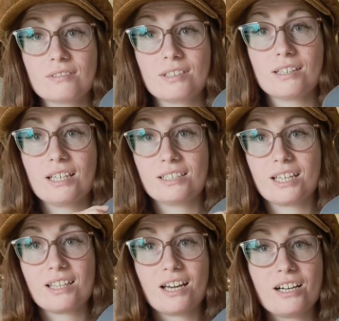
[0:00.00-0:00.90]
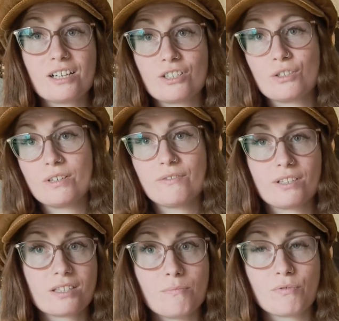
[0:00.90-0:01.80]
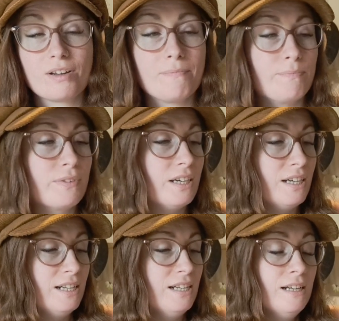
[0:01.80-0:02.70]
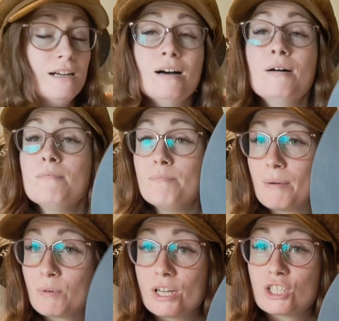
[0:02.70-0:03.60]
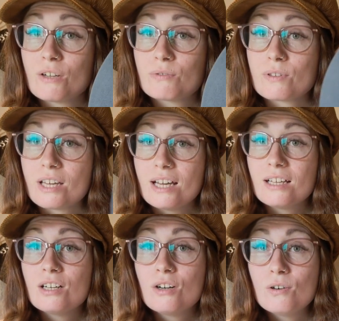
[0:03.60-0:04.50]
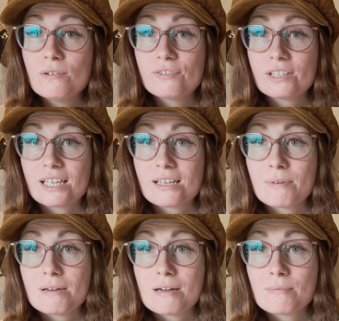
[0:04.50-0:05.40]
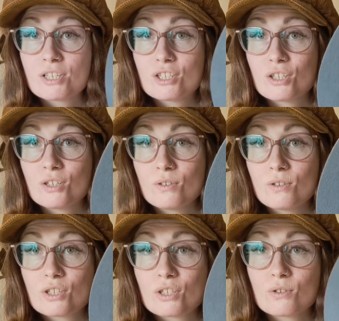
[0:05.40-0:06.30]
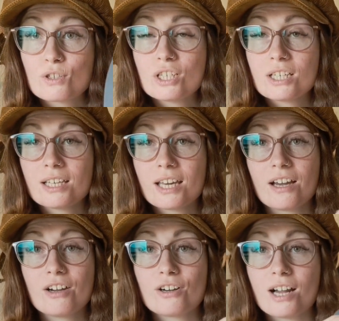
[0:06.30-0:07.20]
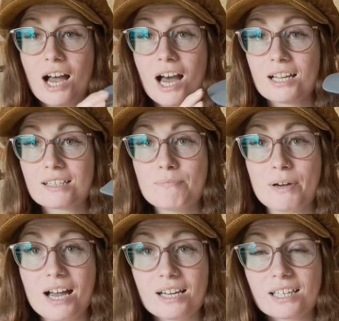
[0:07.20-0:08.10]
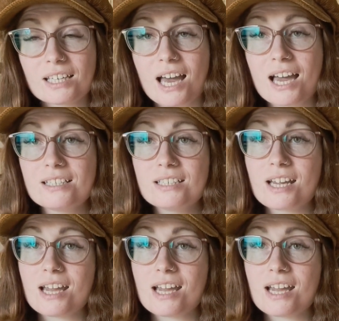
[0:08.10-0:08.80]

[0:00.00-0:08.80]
and then take the iron to it if it's the brim. But I'm quite chuffed with that. Hopefully my mum is too, so she can get her hat back. And